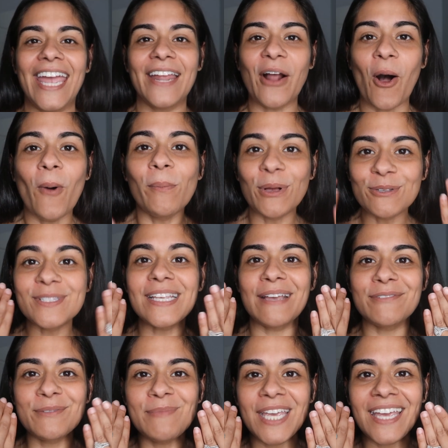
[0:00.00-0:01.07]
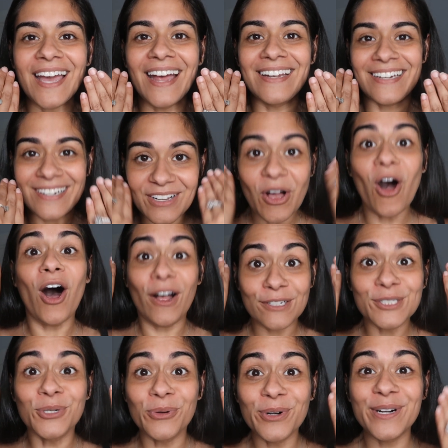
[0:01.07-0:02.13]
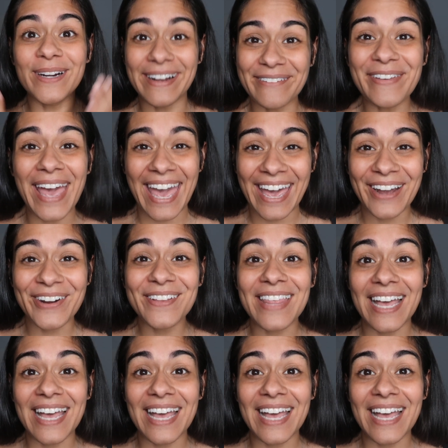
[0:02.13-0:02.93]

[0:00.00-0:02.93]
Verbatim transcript: it almost gives me a contour of hair.